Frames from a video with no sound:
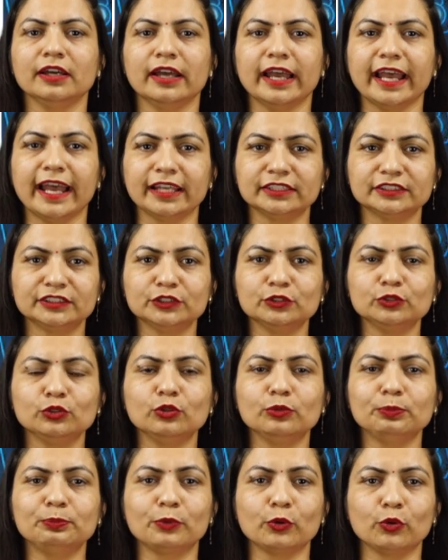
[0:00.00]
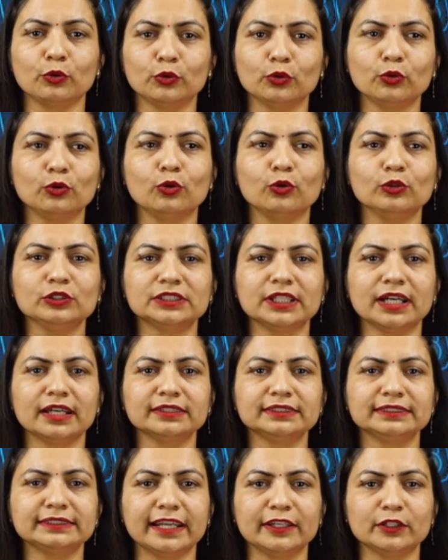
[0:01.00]
As you know, protocols are
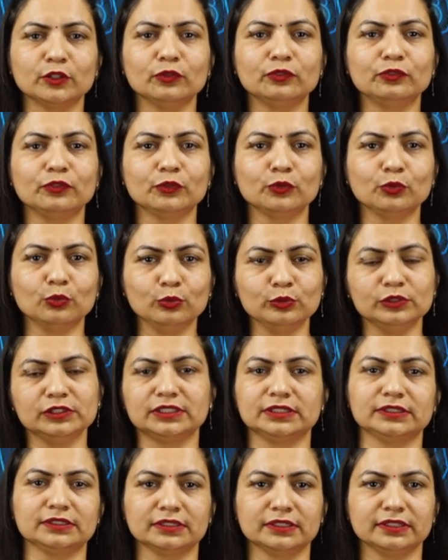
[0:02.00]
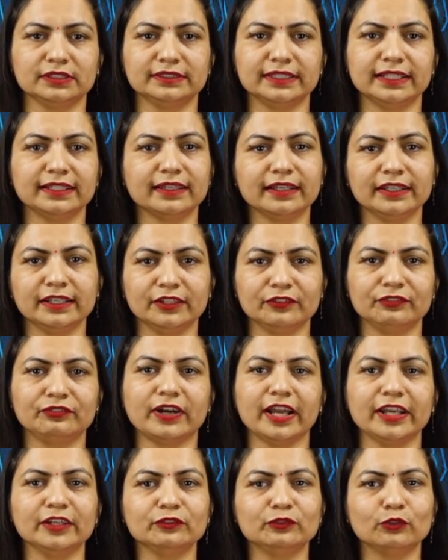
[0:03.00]
set of rules that are
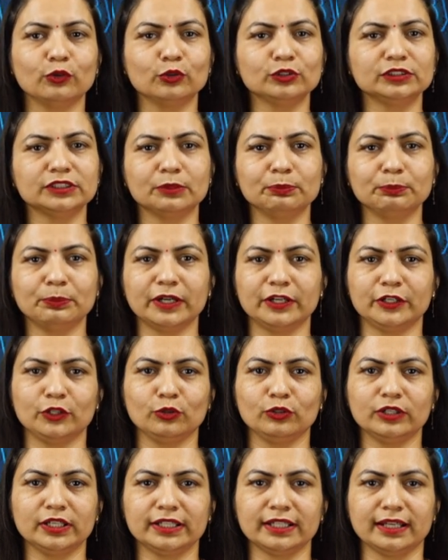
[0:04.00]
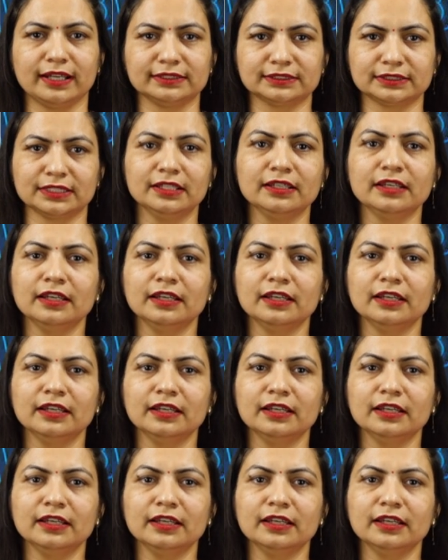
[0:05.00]
defined for some particular task.